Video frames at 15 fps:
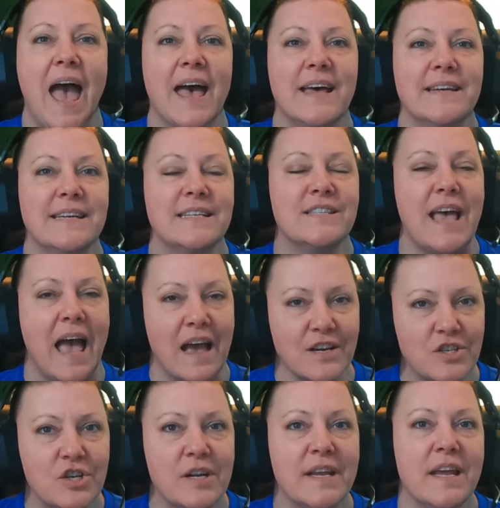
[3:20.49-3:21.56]
and it's
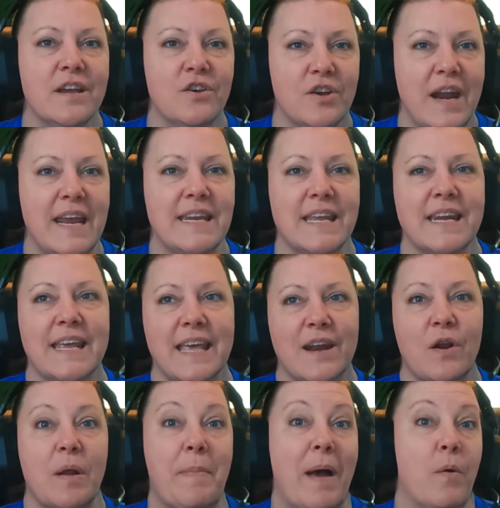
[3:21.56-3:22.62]
actually a good idea to
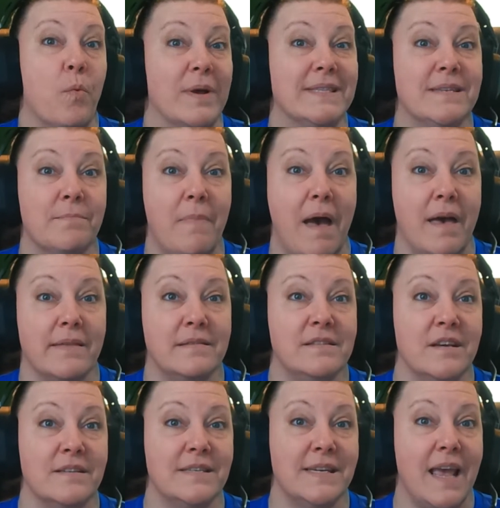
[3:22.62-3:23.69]
get it about once a month
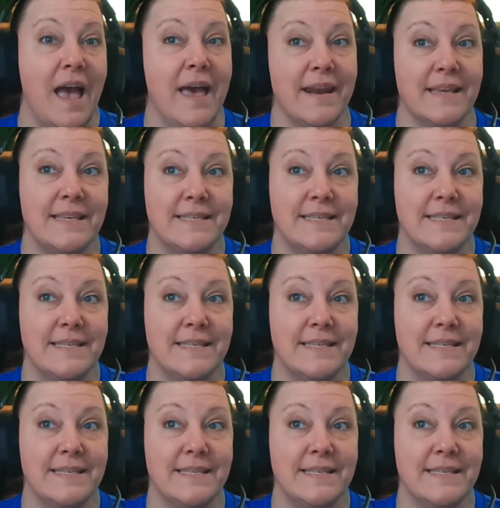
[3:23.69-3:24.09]
just to kind of